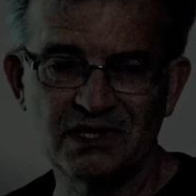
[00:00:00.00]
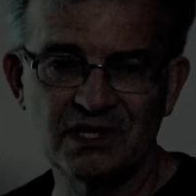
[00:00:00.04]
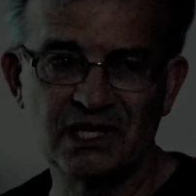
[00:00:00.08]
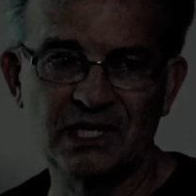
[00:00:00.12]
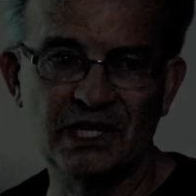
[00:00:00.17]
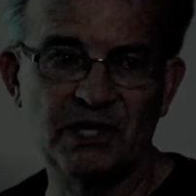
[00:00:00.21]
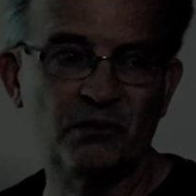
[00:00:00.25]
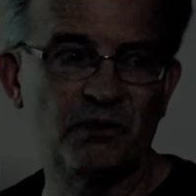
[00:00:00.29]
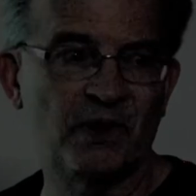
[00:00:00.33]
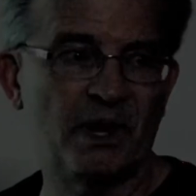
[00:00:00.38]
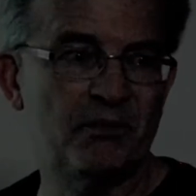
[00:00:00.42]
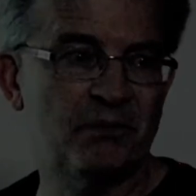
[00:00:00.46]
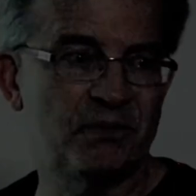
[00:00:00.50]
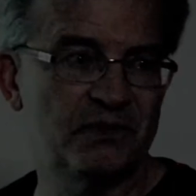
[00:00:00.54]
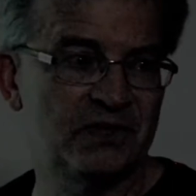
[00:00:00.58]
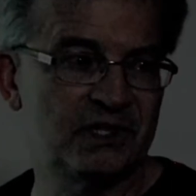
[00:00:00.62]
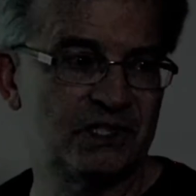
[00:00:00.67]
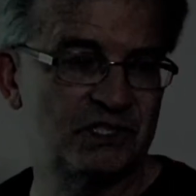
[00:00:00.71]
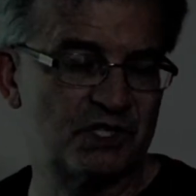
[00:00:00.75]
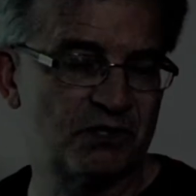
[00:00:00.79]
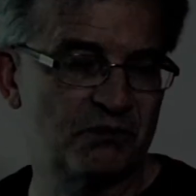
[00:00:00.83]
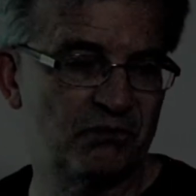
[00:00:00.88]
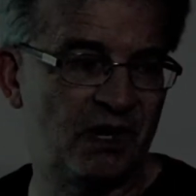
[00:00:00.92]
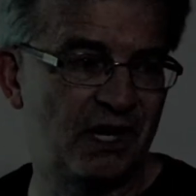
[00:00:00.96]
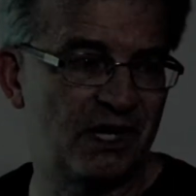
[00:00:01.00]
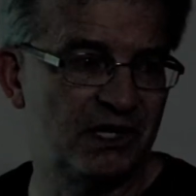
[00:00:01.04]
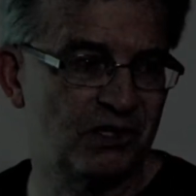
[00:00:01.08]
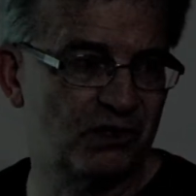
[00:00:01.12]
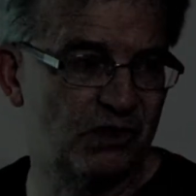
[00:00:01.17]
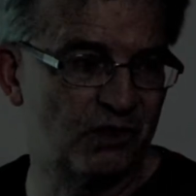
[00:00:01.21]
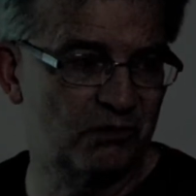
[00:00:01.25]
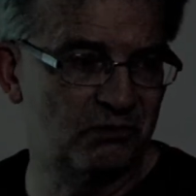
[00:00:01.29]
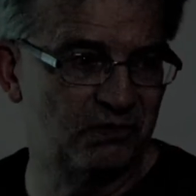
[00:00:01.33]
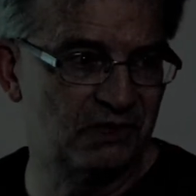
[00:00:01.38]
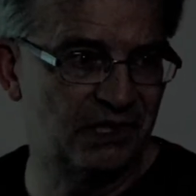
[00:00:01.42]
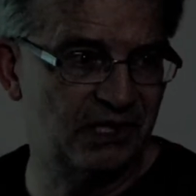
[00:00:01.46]
any weapon that you might
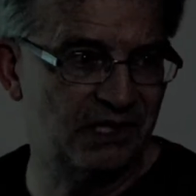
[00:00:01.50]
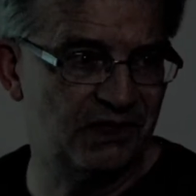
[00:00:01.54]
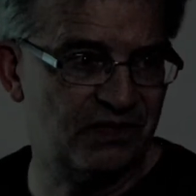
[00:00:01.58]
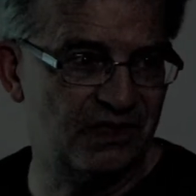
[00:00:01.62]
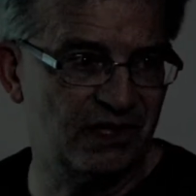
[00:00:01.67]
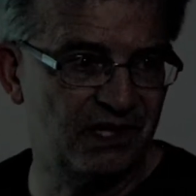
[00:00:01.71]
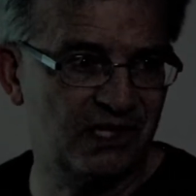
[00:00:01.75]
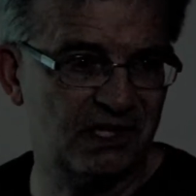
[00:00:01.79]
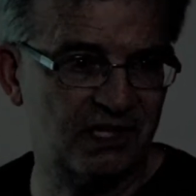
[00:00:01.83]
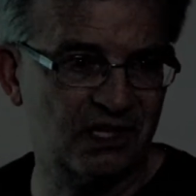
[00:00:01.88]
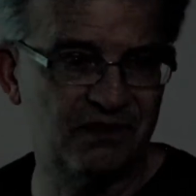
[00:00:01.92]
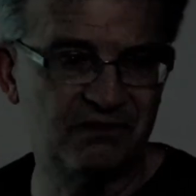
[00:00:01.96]
normally think